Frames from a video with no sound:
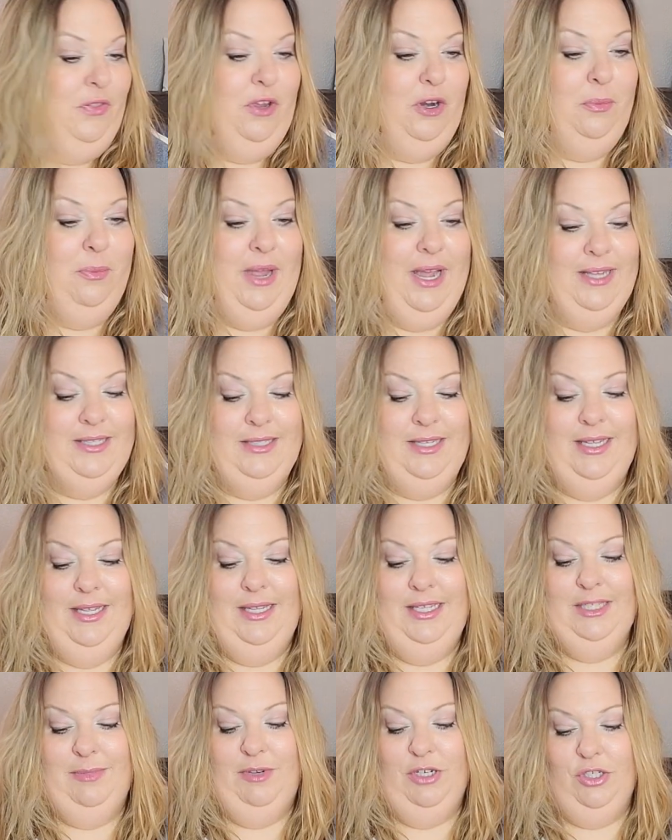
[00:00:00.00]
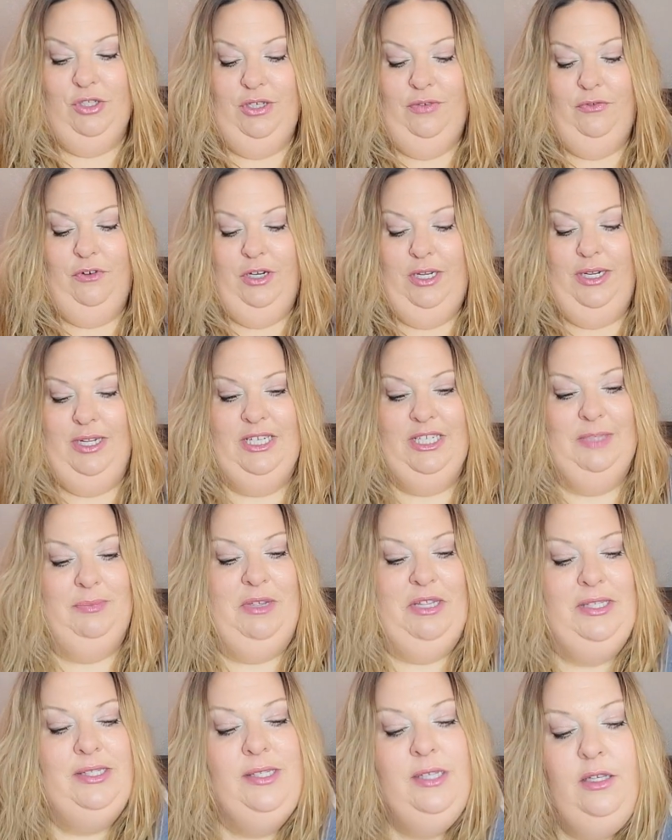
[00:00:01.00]
their basket, especially for
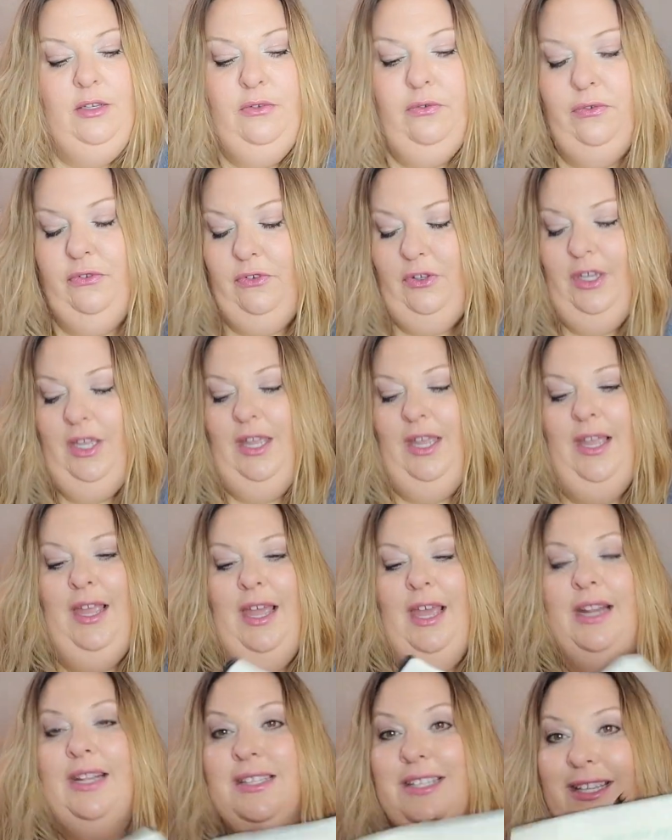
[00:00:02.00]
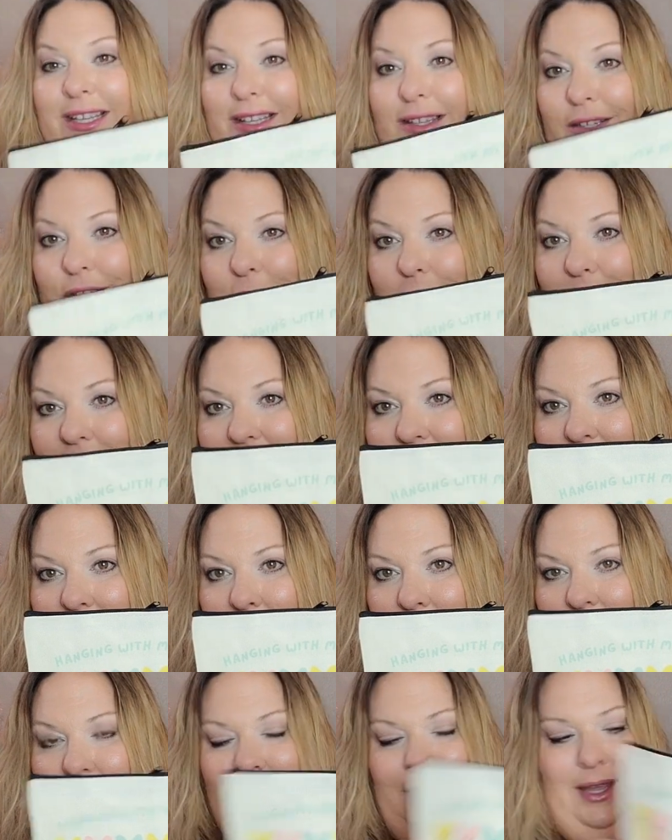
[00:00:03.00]
inexpensive. And it's like a little
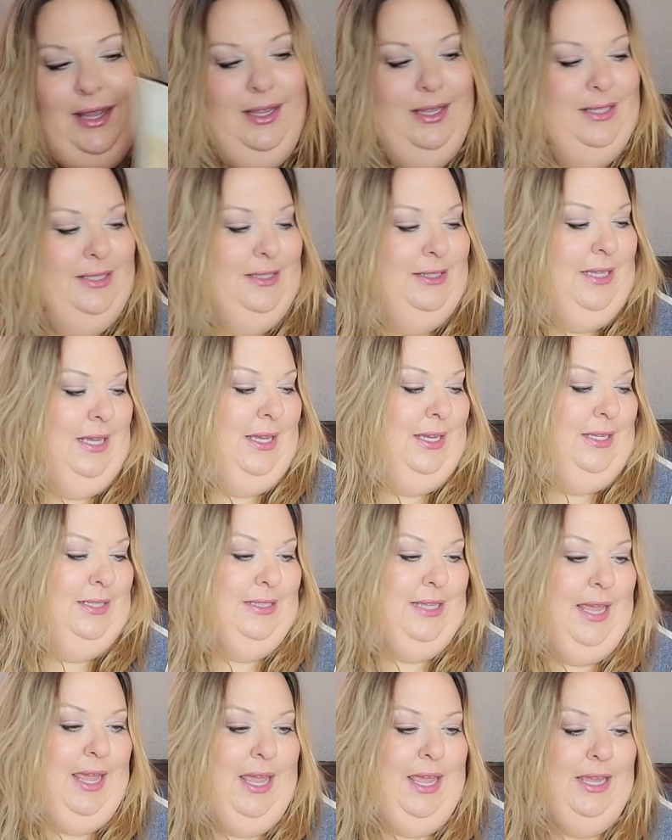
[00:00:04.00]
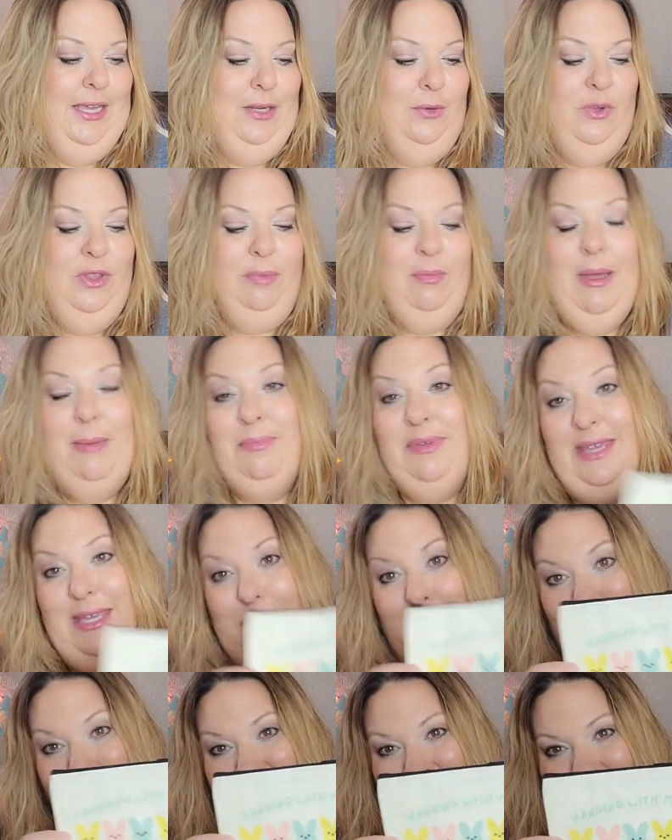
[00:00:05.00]
makeup bag. It says "Hanging with my
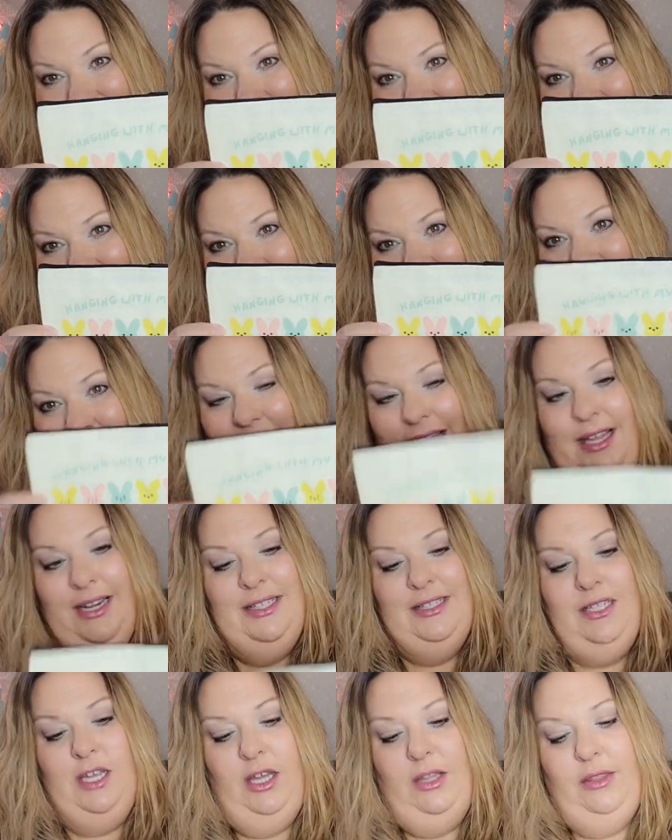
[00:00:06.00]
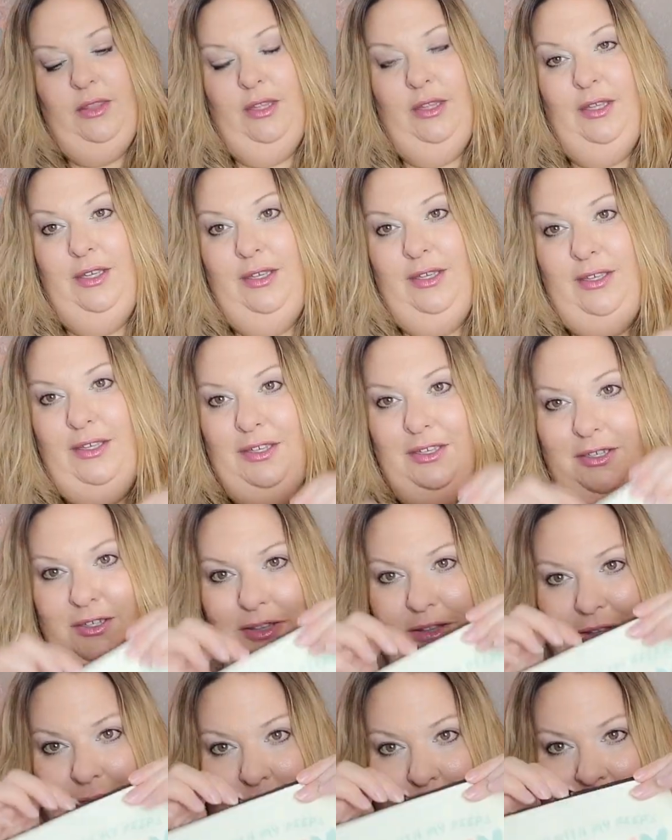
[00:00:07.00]
Peeps," and it's got the
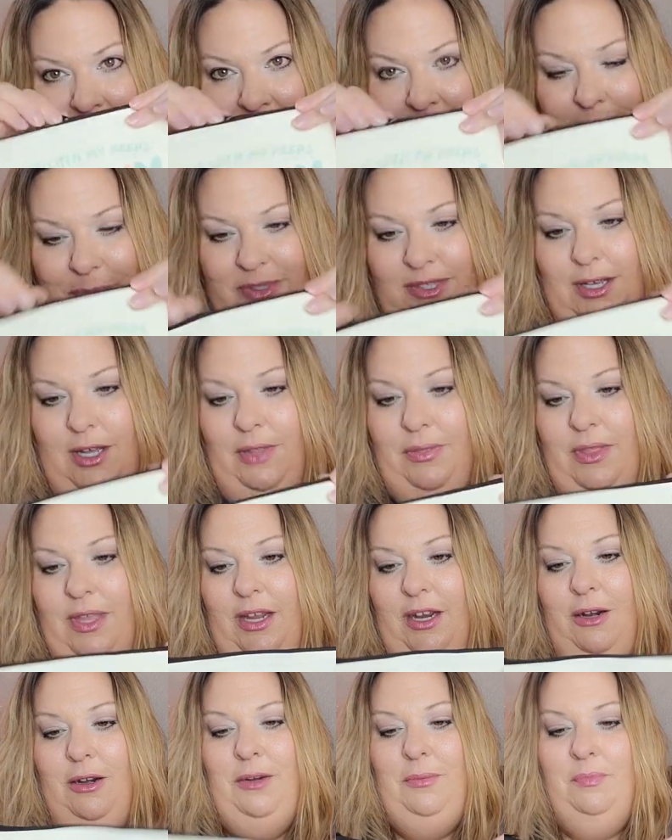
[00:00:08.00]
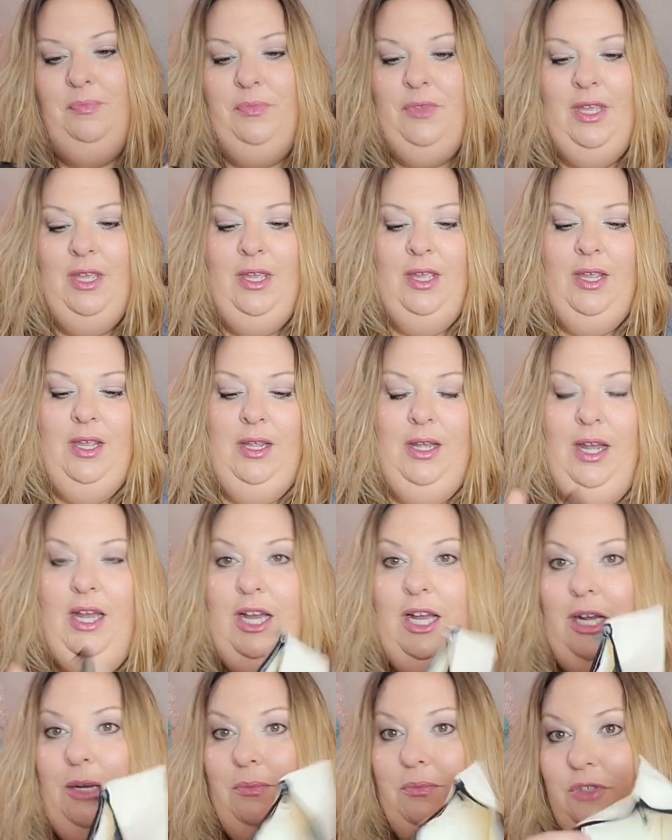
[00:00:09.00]
little Peeps on there.
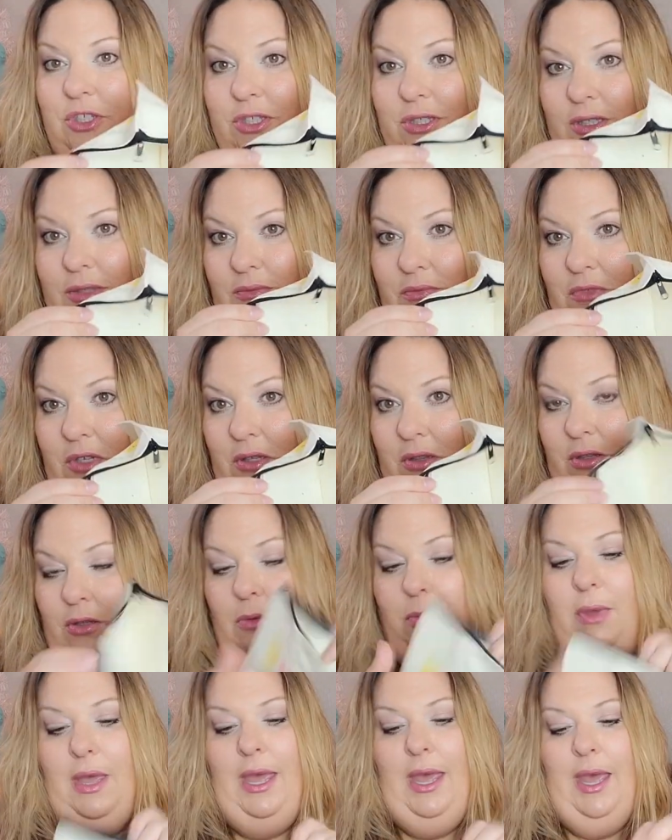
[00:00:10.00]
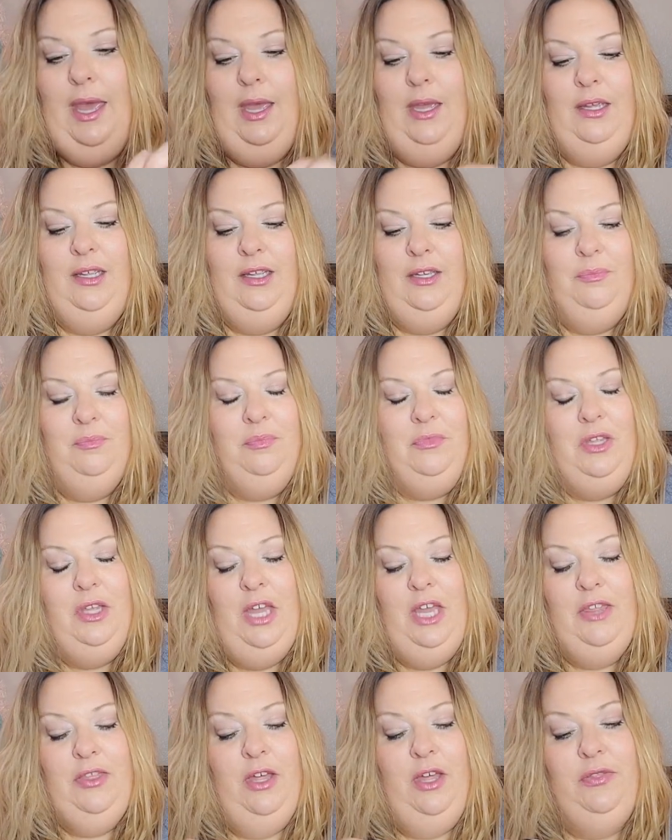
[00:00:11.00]
Just a little bag.
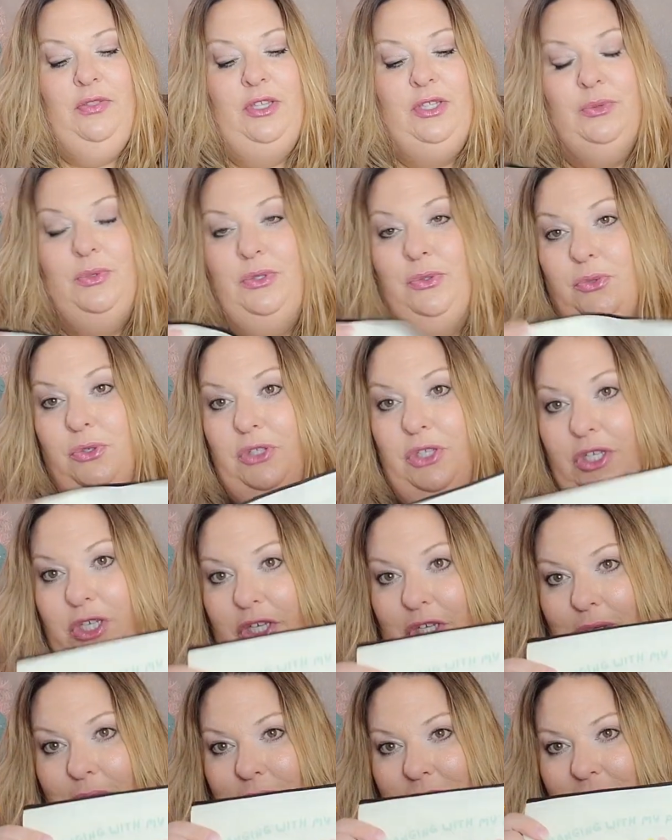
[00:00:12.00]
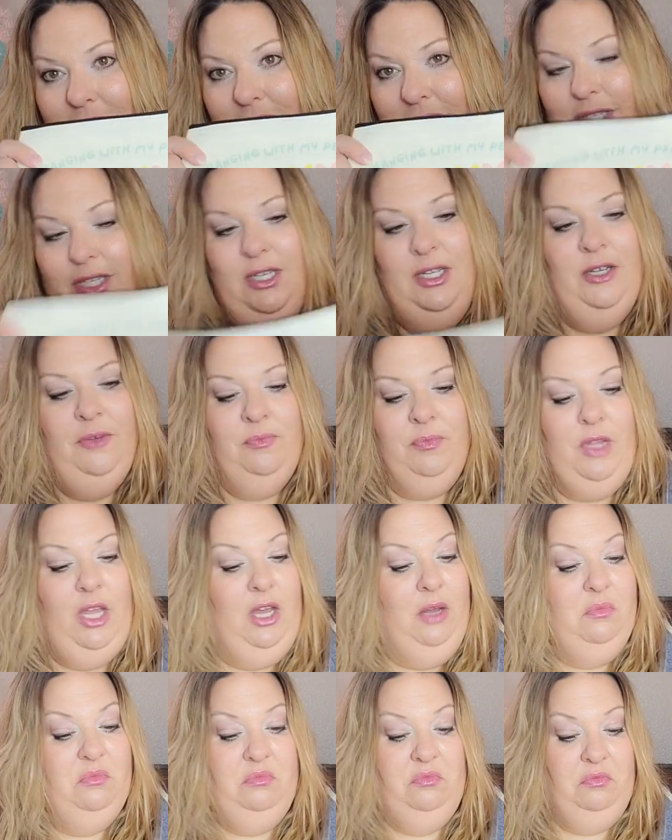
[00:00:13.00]
I thought this was really cute.
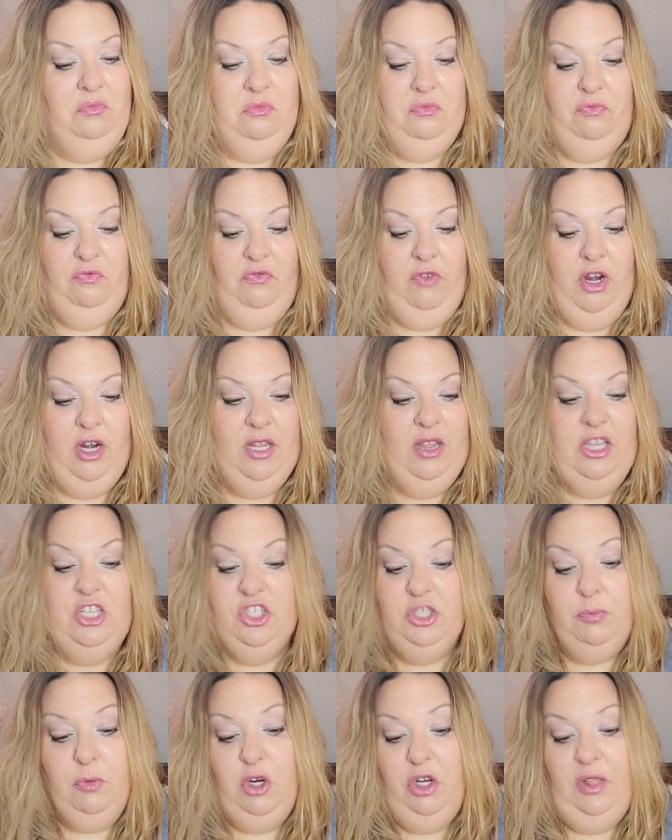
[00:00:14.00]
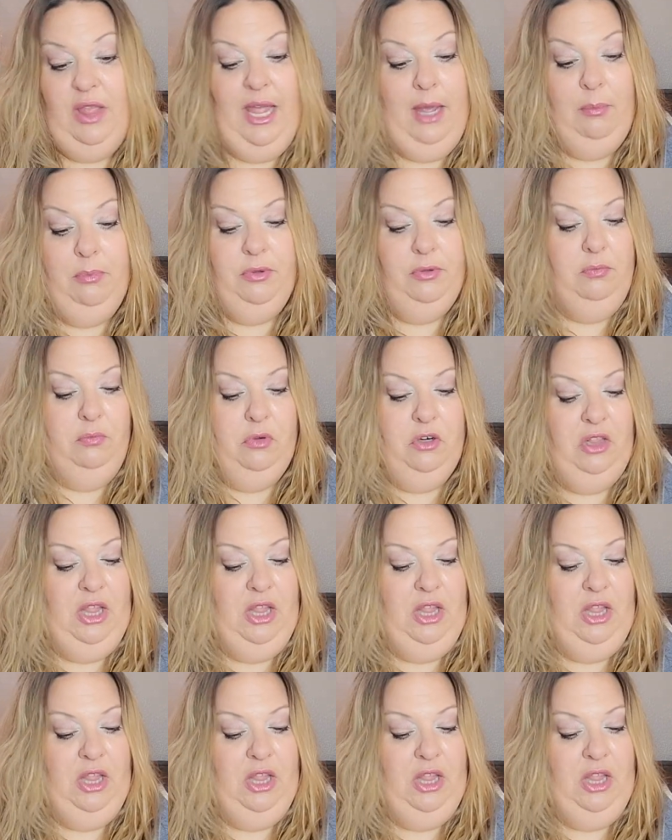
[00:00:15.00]
Very like just burlap